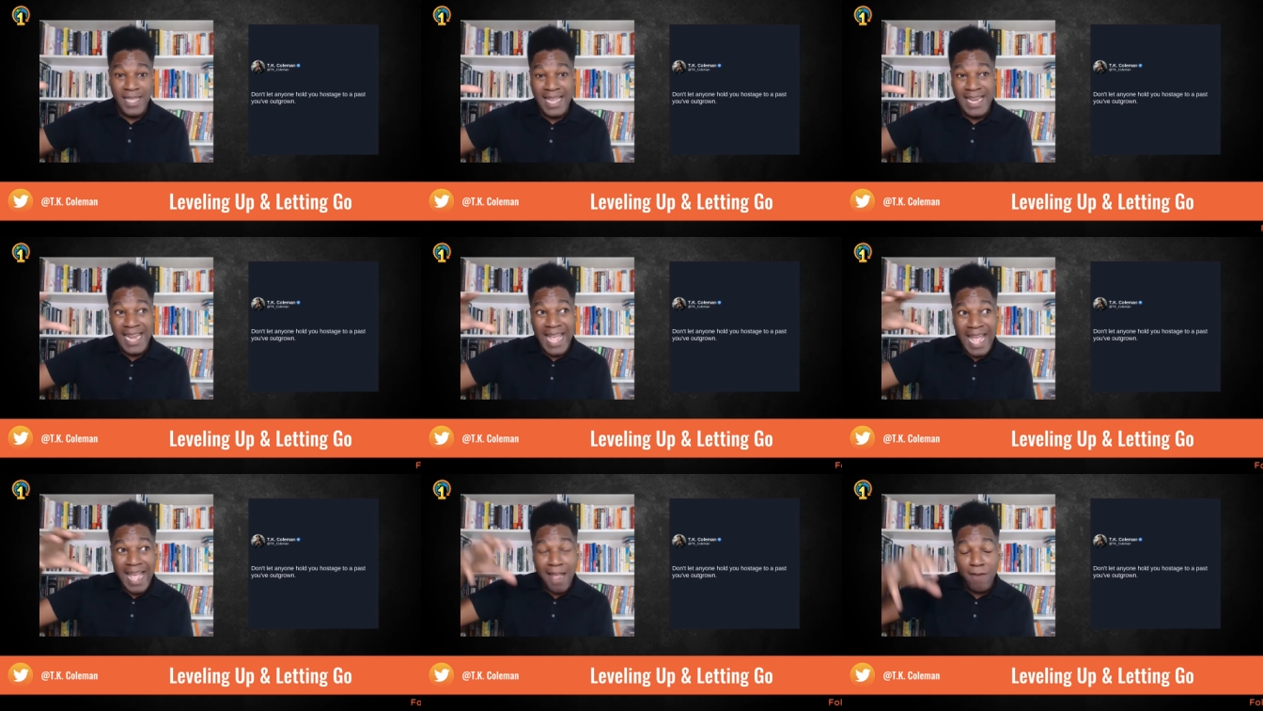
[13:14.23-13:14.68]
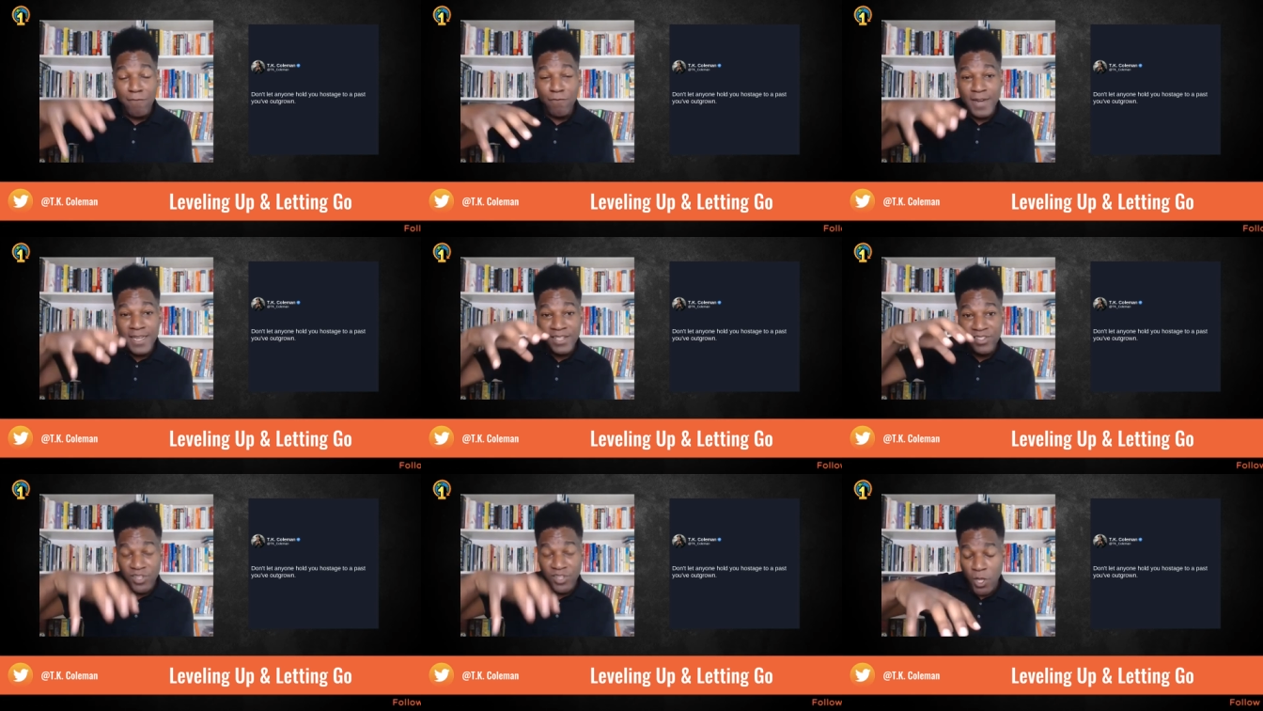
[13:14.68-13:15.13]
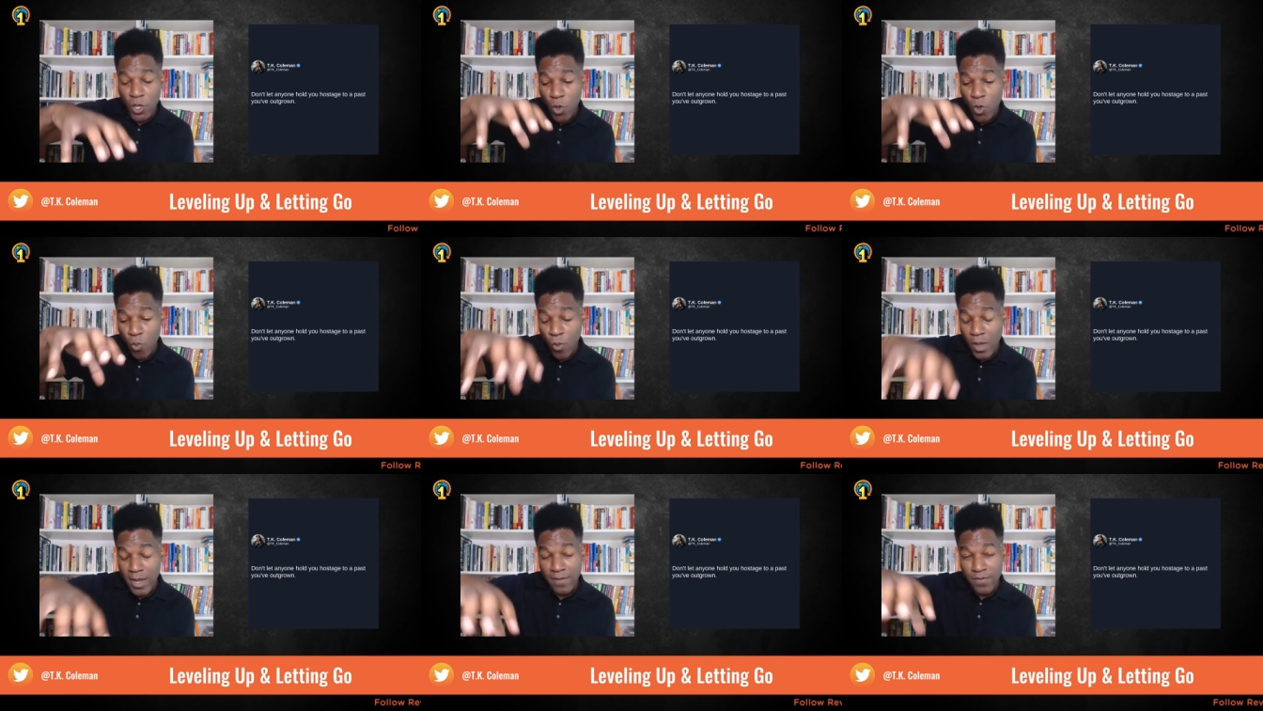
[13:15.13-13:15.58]
and every
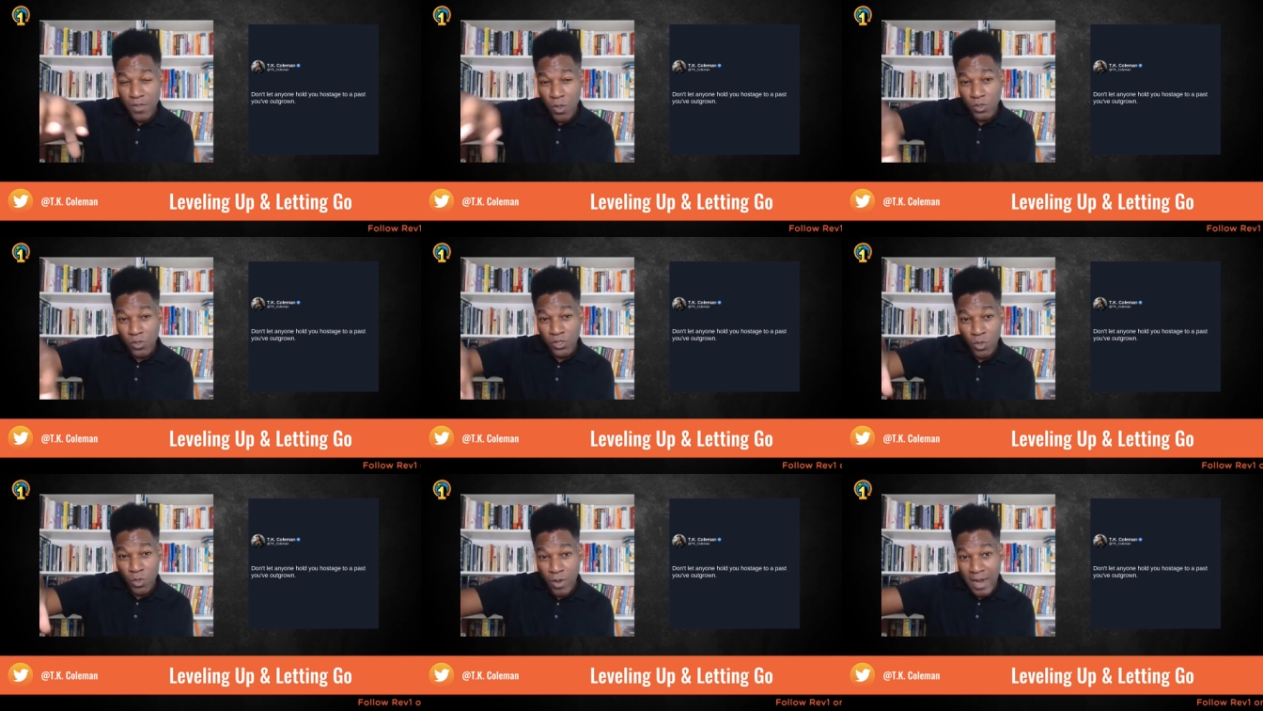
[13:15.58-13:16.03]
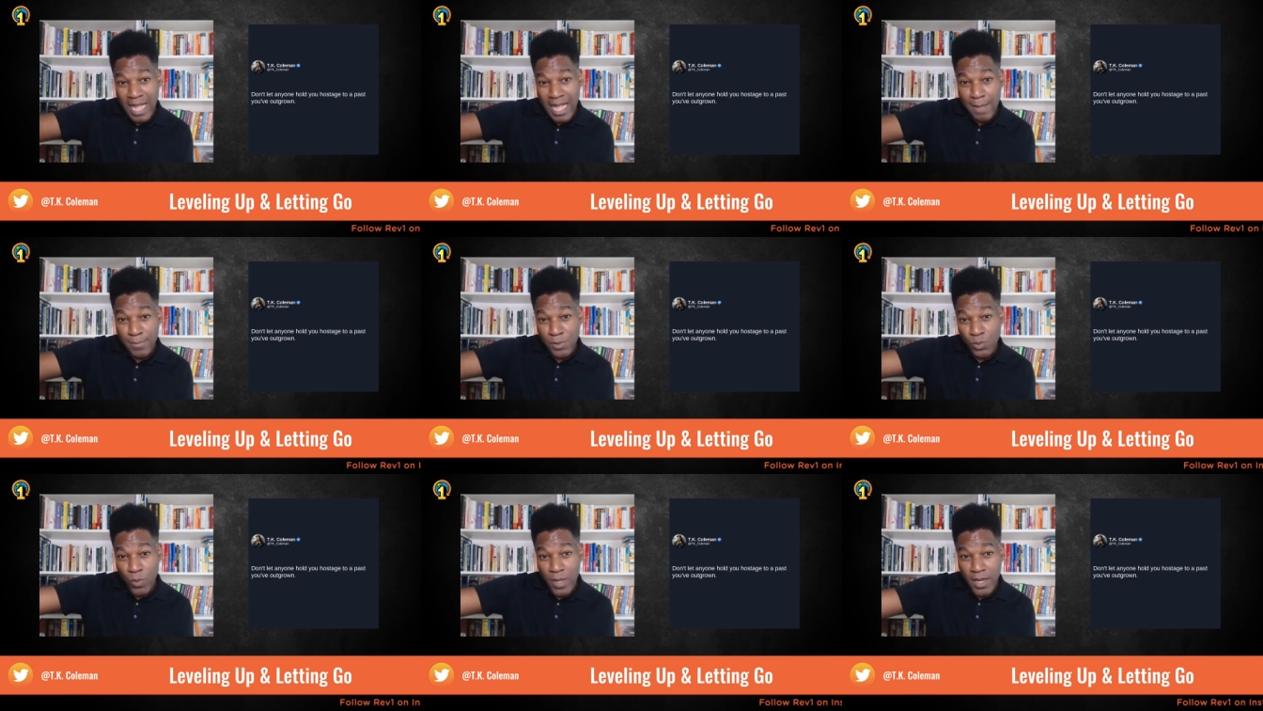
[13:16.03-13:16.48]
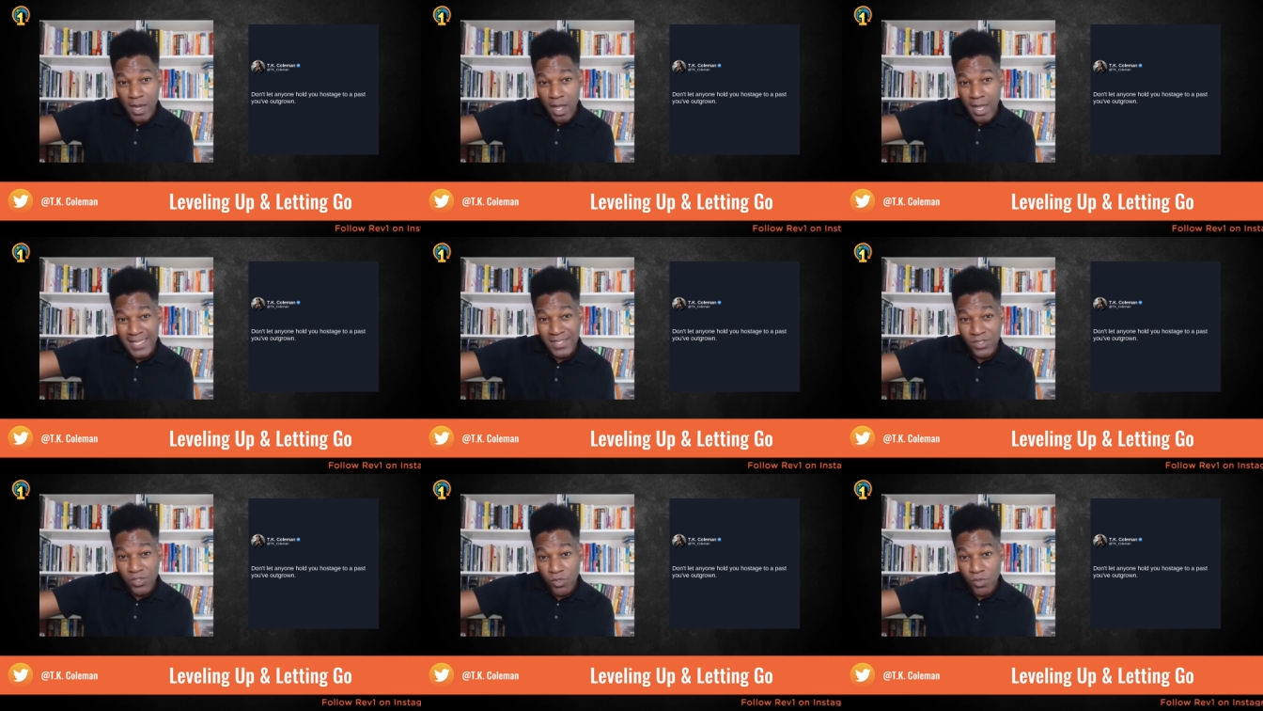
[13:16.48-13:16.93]
single one of those crimes went
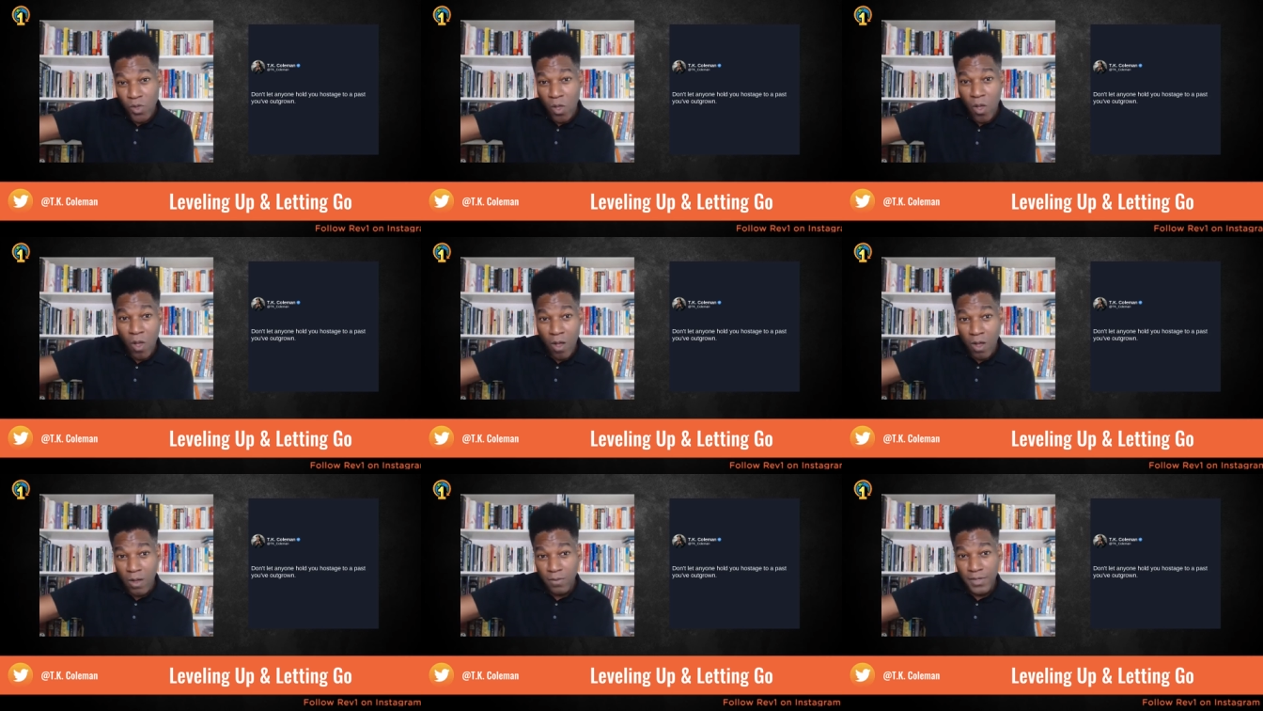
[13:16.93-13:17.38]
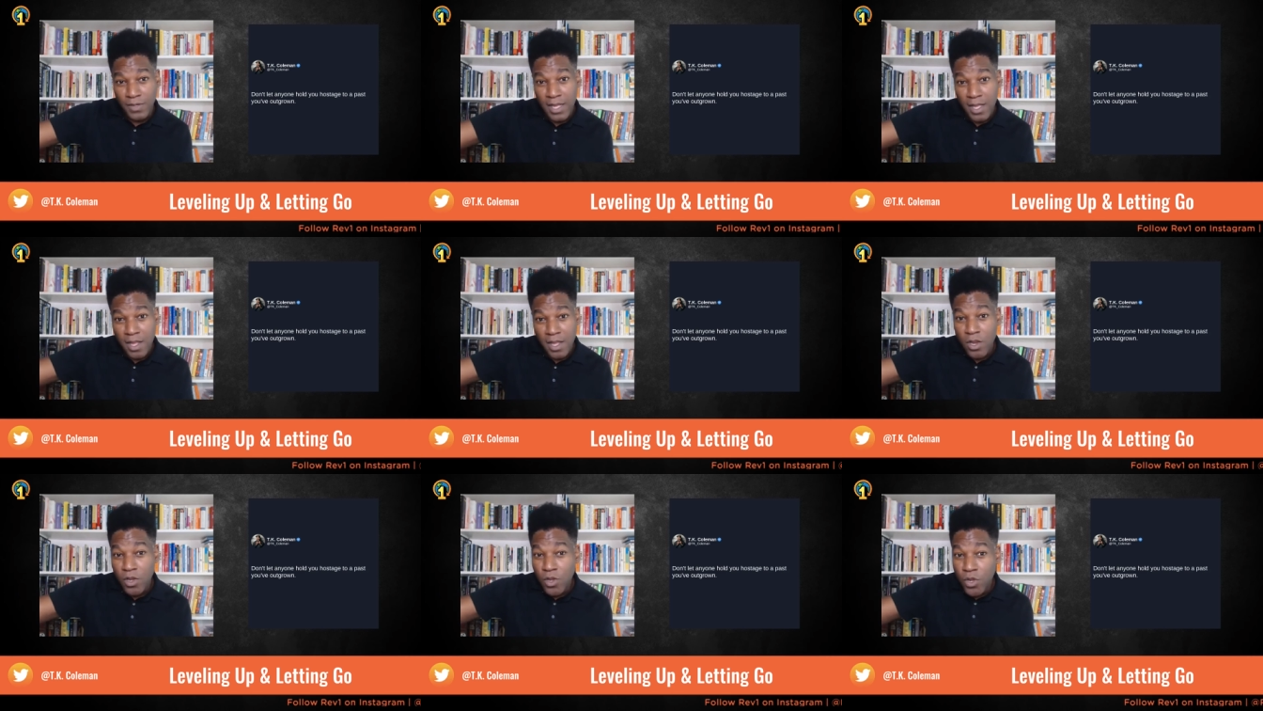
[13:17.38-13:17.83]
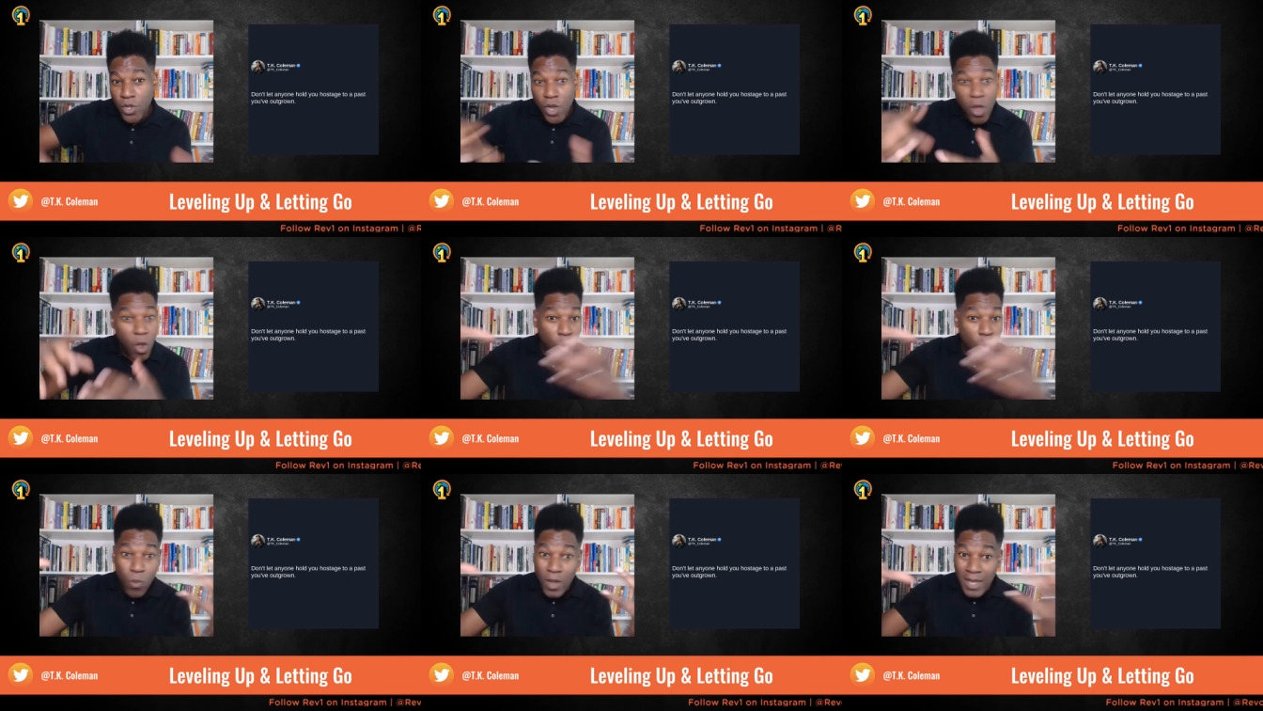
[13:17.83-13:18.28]
unsolved.
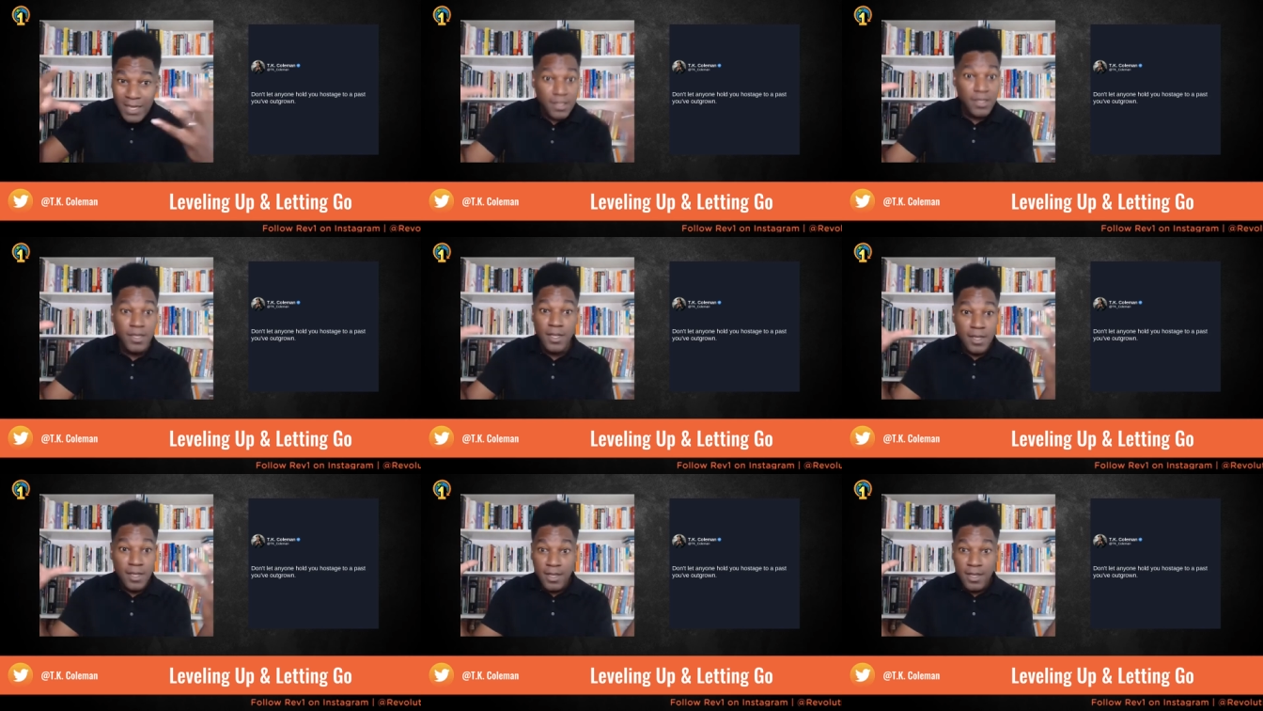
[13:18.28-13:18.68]
No one